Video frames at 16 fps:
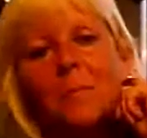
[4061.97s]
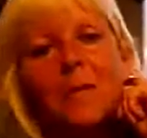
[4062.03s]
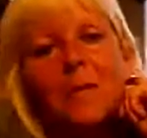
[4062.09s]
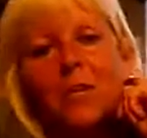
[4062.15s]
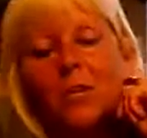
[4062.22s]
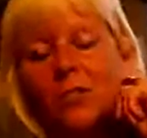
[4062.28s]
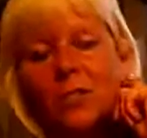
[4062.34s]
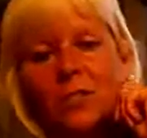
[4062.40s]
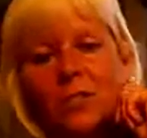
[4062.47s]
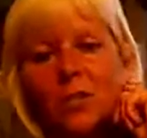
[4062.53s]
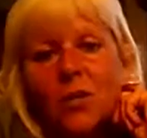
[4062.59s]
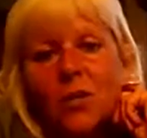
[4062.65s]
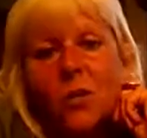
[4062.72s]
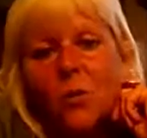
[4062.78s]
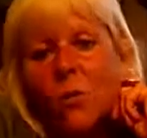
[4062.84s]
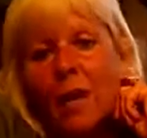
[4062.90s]
because there's
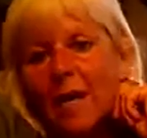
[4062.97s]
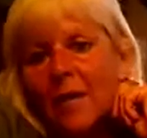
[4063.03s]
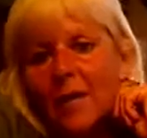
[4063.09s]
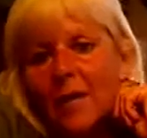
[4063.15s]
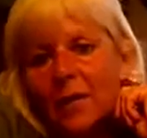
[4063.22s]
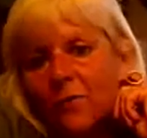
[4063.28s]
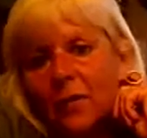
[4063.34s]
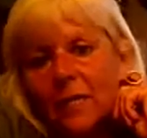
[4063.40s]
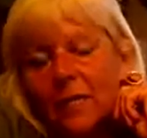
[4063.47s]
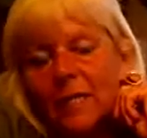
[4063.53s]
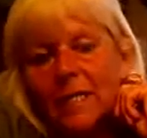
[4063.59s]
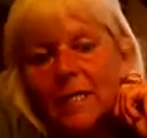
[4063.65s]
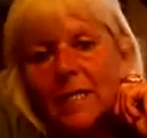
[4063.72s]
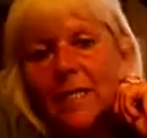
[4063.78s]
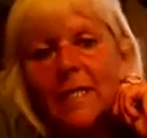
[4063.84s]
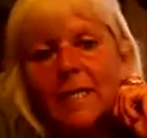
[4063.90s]
no way 2 years
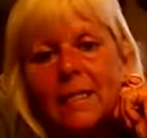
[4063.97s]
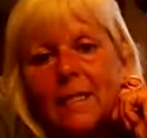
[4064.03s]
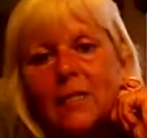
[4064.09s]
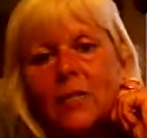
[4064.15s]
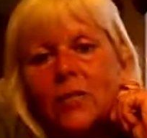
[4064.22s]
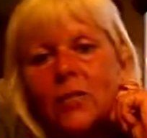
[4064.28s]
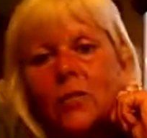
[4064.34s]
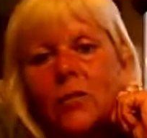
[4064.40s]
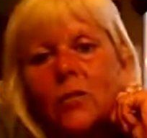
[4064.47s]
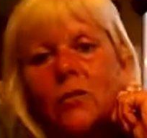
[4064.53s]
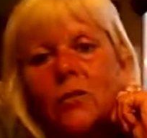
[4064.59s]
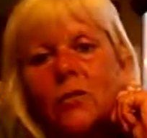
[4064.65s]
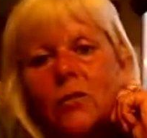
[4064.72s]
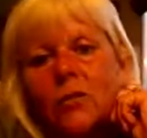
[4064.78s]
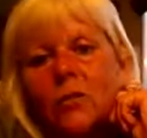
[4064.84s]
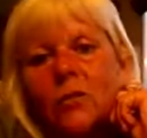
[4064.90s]
later another
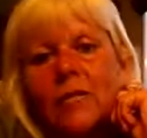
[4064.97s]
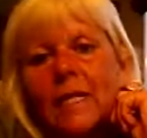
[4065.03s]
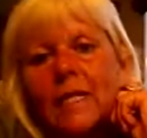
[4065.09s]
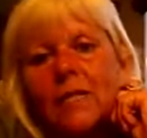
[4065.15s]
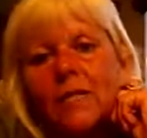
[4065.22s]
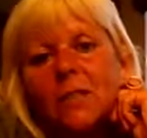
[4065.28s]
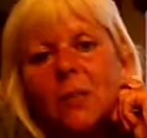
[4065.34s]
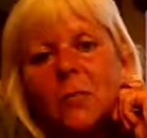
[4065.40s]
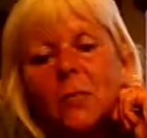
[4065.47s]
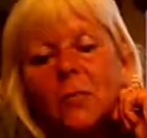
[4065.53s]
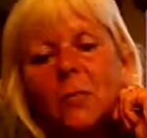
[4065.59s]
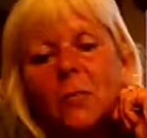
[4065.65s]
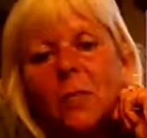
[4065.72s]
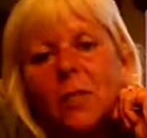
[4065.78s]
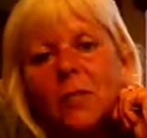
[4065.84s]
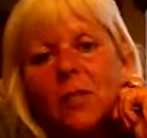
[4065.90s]
dog's going to take the top
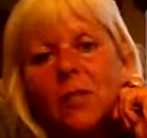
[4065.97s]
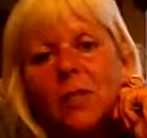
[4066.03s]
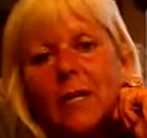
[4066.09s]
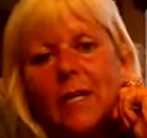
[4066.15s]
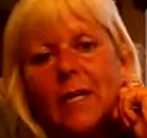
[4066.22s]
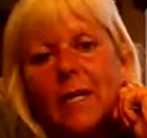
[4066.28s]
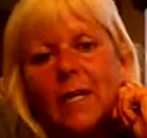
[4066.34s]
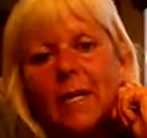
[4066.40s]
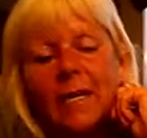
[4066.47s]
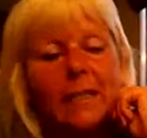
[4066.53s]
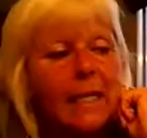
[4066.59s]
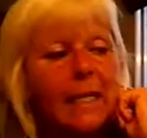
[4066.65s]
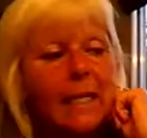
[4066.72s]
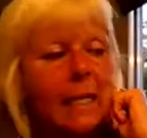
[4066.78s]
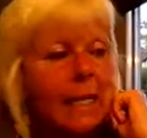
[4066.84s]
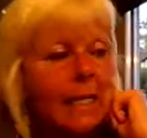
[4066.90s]
spot. And
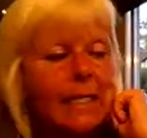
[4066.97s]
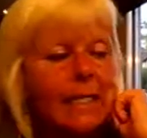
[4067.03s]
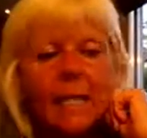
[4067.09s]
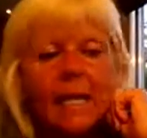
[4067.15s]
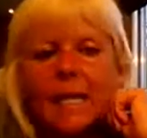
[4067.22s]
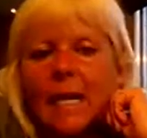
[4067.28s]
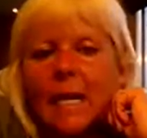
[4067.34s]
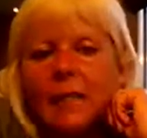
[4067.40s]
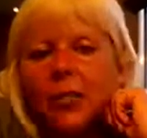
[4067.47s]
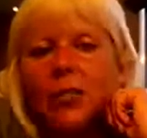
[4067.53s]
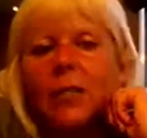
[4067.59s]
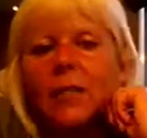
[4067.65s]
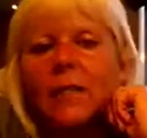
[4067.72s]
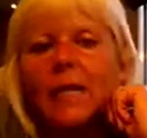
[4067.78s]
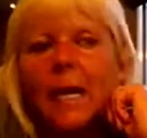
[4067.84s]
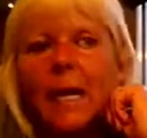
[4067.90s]
like I say, I'd
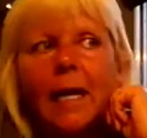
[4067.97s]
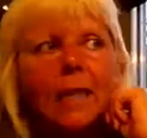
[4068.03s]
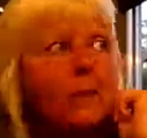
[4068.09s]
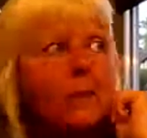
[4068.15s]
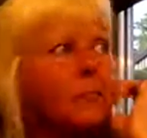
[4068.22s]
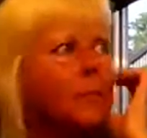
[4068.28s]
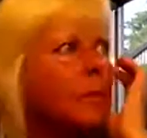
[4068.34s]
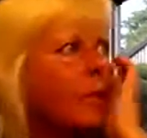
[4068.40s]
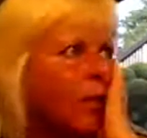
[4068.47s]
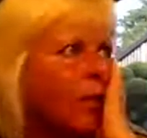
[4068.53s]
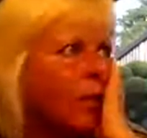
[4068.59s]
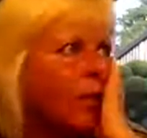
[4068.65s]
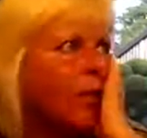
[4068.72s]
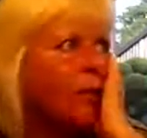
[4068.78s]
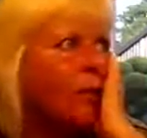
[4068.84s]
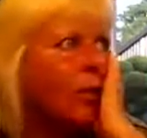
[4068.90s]
heard Callum
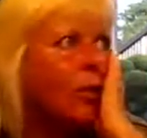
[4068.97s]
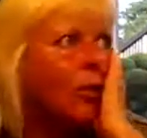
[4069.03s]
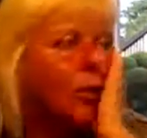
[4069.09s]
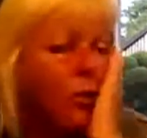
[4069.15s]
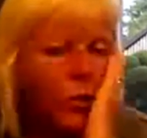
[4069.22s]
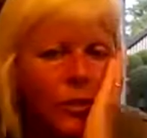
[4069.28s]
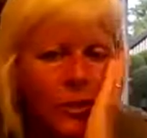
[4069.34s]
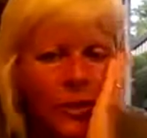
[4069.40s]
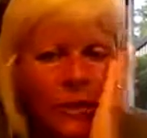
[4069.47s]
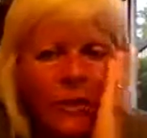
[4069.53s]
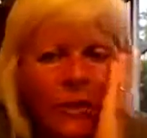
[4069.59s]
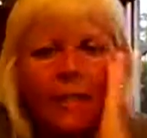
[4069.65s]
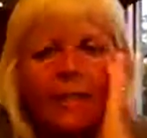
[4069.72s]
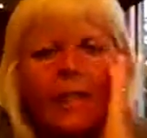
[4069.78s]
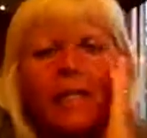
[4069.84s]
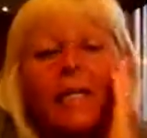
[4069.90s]

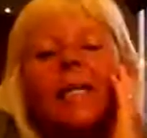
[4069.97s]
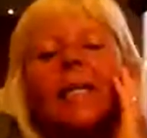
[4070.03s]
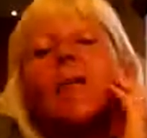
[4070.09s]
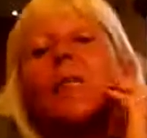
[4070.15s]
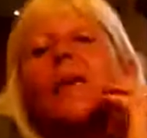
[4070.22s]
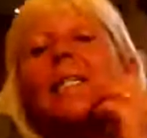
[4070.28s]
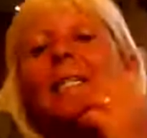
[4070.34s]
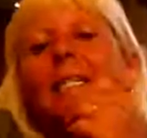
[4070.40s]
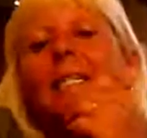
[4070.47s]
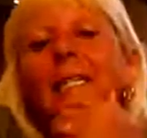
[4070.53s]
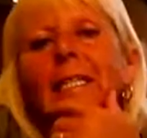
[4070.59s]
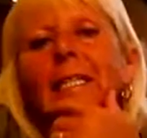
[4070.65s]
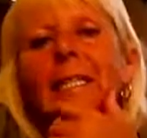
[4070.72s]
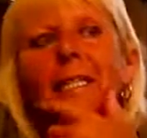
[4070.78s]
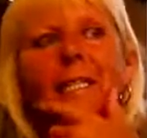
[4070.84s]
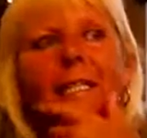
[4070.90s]
rehearsing, and I went
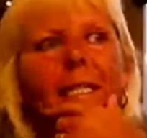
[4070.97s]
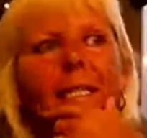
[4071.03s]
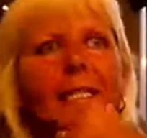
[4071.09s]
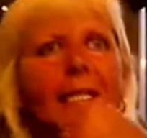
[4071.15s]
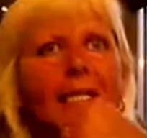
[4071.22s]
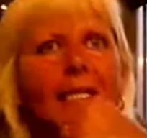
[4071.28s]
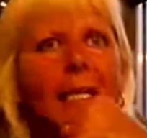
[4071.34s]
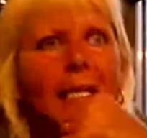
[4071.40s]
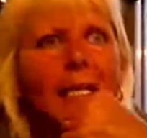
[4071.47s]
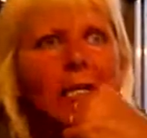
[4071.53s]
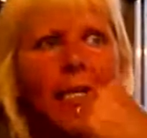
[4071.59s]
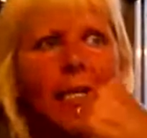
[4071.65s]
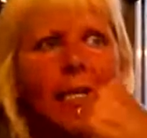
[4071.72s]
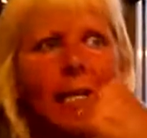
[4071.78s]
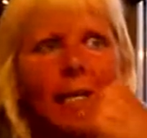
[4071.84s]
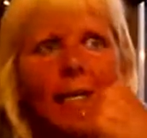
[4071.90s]
in to see the stage
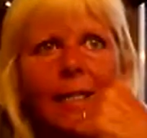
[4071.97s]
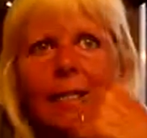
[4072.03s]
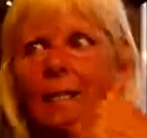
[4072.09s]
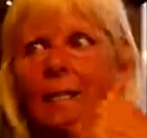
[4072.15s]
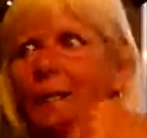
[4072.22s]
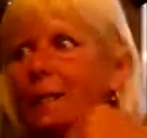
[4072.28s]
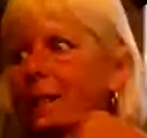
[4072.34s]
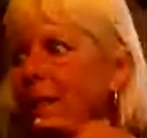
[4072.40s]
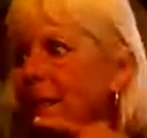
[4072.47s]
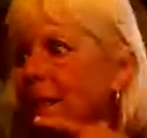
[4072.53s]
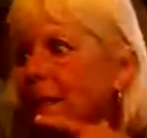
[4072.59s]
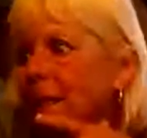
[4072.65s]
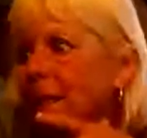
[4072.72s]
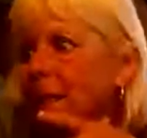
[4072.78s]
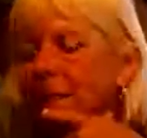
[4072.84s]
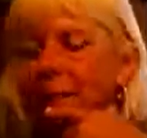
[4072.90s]
lighting
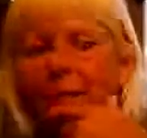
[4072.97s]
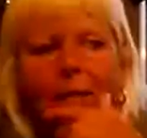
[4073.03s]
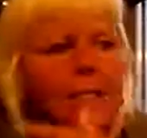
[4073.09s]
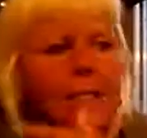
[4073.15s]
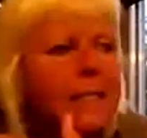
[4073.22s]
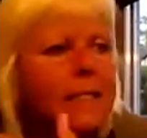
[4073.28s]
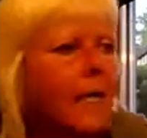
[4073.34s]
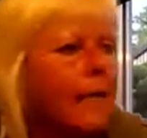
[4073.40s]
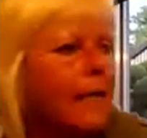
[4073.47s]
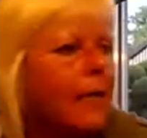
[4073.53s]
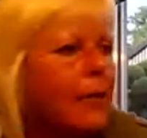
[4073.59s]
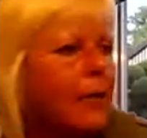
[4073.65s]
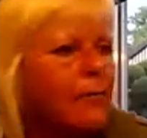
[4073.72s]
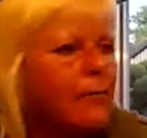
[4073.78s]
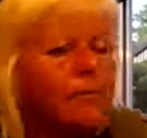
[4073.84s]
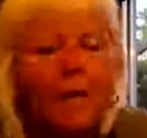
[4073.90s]
and things like
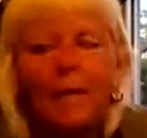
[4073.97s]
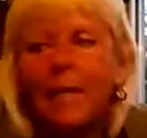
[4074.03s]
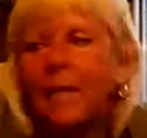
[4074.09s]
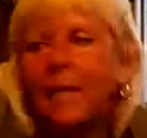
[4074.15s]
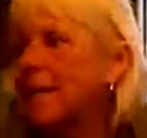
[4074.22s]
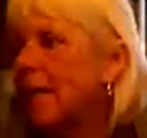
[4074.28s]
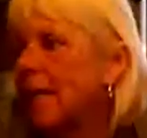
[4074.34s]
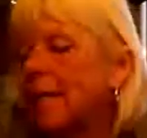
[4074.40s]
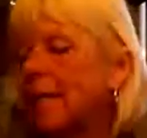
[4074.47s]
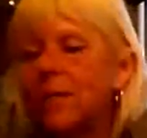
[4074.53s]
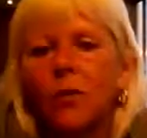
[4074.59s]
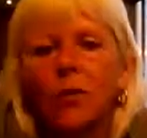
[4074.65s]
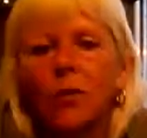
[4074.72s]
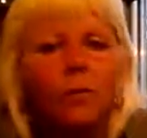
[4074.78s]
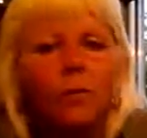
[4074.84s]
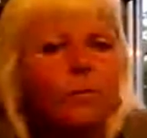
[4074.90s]

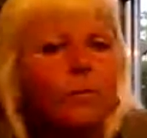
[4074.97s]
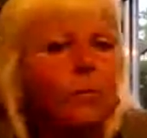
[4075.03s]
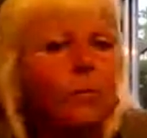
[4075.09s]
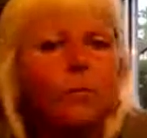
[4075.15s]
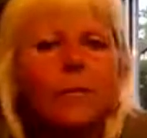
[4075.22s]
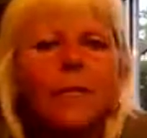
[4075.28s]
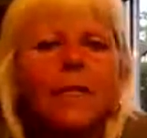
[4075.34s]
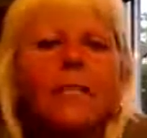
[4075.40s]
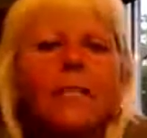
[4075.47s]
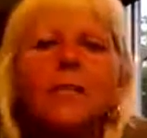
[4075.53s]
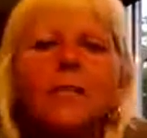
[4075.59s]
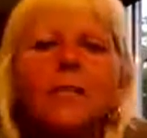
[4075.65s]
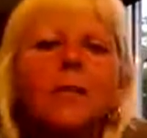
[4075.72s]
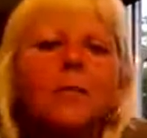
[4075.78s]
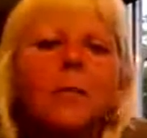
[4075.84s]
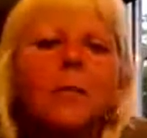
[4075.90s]
ventilators on the floor, things
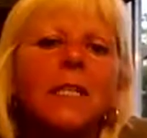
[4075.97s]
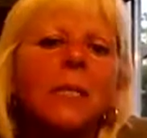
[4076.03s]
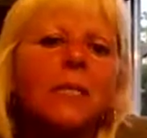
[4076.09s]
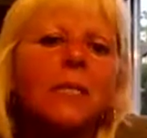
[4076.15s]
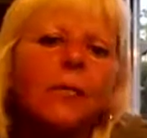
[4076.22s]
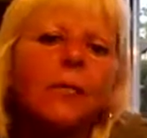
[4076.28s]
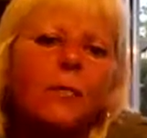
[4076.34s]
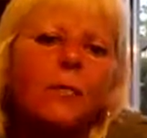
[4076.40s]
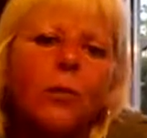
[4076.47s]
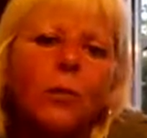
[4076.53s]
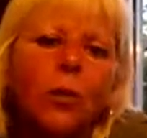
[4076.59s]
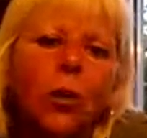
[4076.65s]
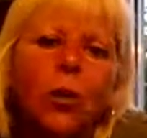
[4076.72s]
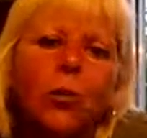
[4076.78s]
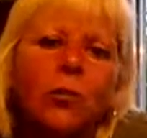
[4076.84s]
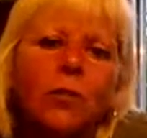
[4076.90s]
that can be difficult for
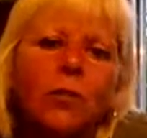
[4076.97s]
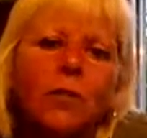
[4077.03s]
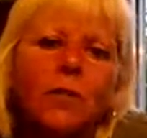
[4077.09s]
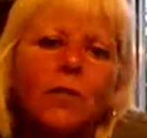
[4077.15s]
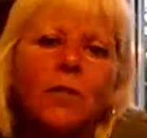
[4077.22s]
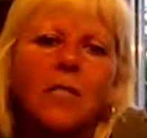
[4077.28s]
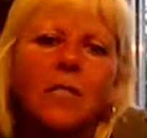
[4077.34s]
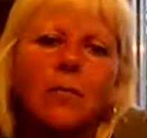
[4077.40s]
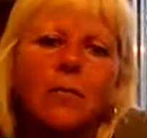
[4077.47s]
dogs if